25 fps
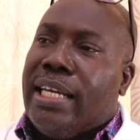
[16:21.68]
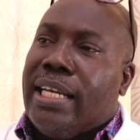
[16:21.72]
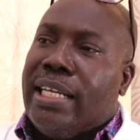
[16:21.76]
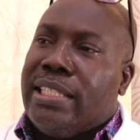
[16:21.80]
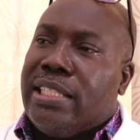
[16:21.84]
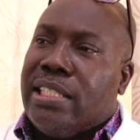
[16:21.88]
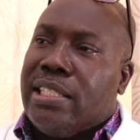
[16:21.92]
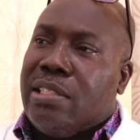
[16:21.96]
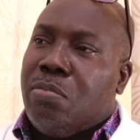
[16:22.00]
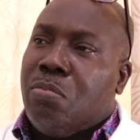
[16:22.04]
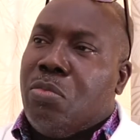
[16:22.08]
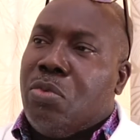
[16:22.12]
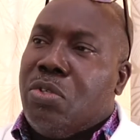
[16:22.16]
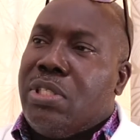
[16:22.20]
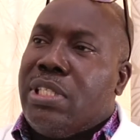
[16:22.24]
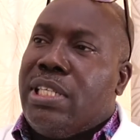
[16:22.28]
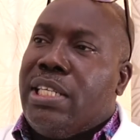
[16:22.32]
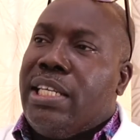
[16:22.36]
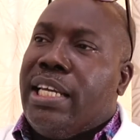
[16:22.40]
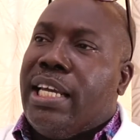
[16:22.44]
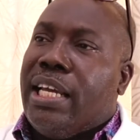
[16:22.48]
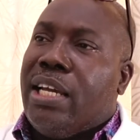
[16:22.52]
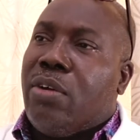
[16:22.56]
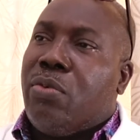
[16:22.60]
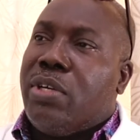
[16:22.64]
It is
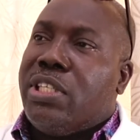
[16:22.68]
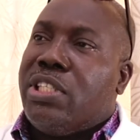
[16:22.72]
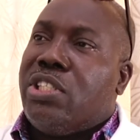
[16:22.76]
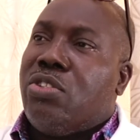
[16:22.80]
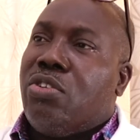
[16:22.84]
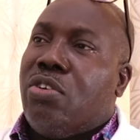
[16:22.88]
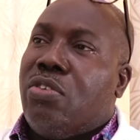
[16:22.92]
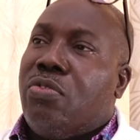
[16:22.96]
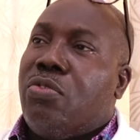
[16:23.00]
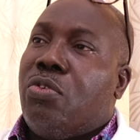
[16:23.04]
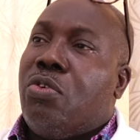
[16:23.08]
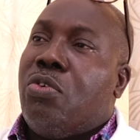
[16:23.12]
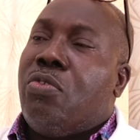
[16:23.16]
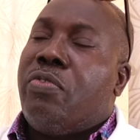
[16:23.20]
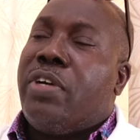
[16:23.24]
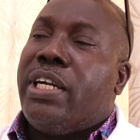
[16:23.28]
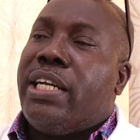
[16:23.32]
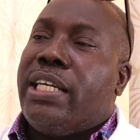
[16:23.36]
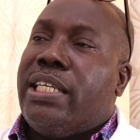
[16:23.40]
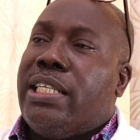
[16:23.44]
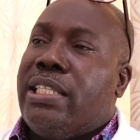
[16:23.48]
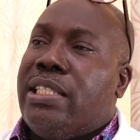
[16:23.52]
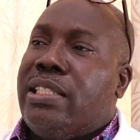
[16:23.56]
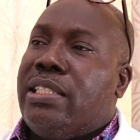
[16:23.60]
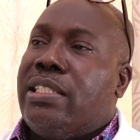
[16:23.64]
mostly a question of
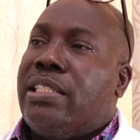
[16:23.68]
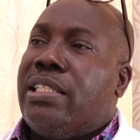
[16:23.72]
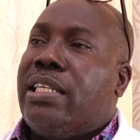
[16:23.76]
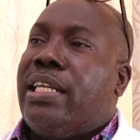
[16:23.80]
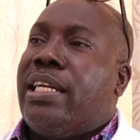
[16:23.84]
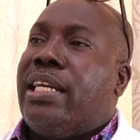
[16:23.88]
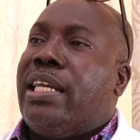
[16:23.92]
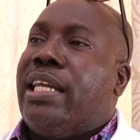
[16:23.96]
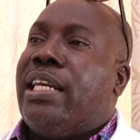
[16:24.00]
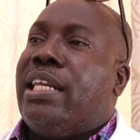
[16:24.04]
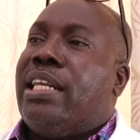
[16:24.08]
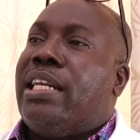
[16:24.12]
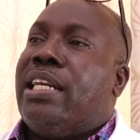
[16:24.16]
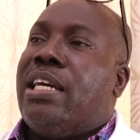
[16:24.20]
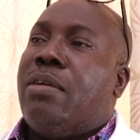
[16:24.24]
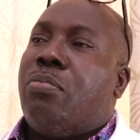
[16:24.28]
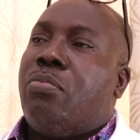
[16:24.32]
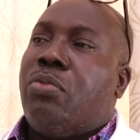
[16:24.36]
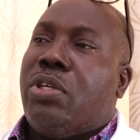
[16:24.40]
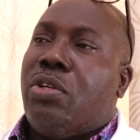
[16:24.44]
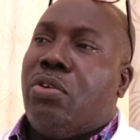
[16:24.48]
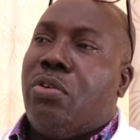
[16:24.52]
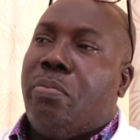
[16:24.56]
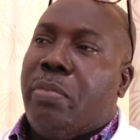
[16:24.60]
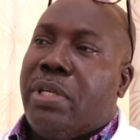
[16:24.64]
overeating and ending up
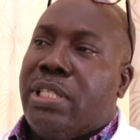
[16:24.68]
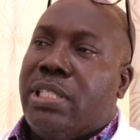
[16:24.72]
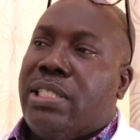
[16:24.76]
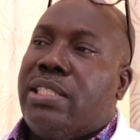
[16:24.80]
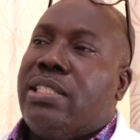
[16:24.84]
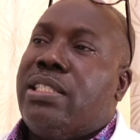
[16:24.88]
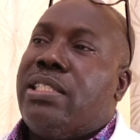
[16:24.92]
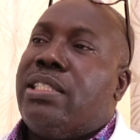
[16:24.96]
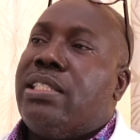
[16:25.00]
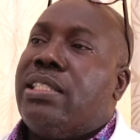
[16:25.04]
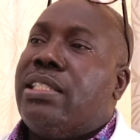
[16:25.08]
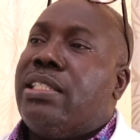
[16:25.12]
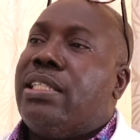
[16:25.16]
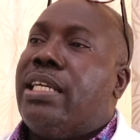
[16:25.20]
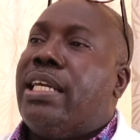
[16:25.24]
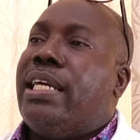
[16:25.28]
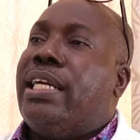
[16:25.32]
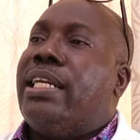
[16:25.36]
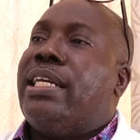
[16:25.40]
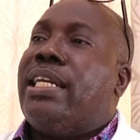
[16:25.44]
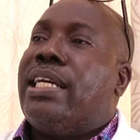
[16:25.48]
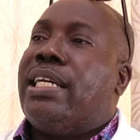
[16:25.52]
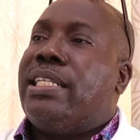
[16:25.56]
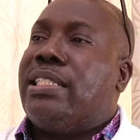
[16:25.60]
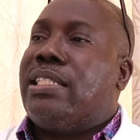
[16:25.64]
with obesity, obesity.
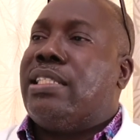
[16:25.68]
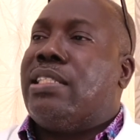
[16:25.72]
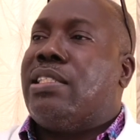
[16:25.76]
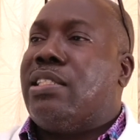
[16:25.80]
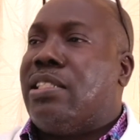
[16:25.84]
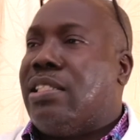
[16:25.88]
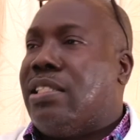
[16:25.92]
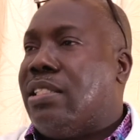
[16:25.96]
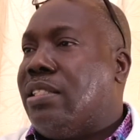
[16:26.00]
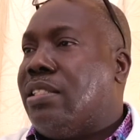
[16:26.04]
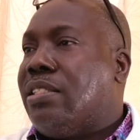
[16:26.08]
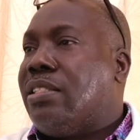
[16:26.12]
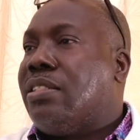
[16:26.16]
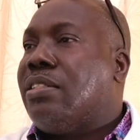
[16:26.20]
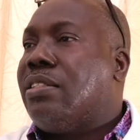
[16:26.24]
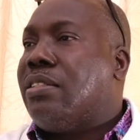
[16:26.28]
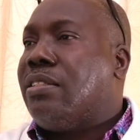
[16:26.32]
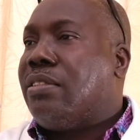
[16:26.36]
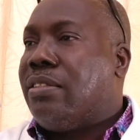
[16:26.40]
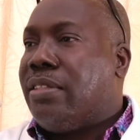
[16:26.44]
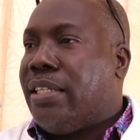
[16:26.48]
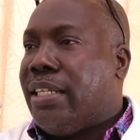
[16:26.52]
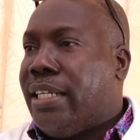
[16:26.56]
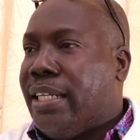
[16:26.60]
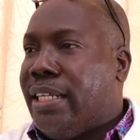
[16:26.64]
and that is
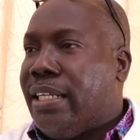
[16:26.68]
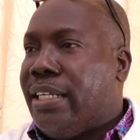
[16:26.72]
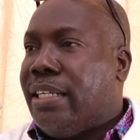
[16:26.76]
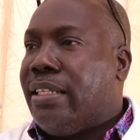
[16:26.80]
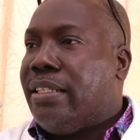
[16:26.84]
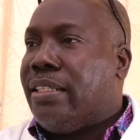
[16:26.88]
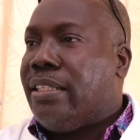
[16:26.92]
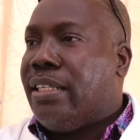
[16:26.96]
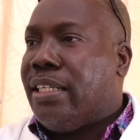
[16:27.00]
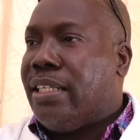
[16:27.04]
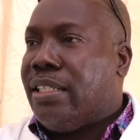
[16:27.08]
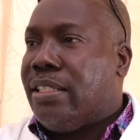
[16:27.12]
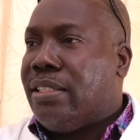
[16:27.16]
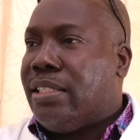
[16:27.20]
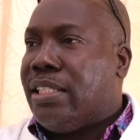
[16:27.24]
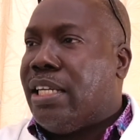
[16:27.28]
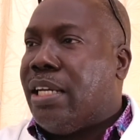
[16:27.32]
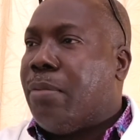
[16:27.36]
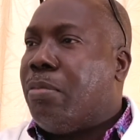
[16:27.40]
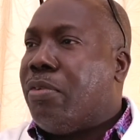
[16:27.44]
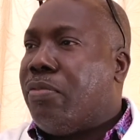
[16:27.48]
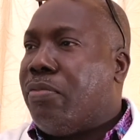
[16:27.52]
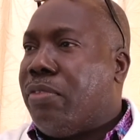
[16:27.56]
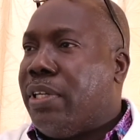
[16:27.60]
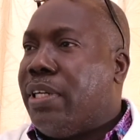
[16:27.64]
mm. uh, the
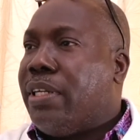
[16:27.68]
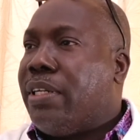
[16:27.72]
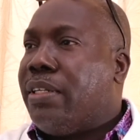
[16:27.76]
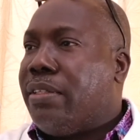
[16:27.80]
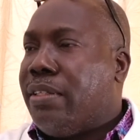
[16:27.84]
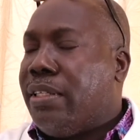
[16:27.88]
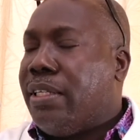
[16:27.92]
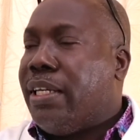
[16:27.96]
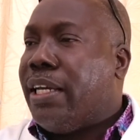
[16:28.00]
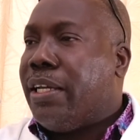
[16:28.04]
type of thing. Mm.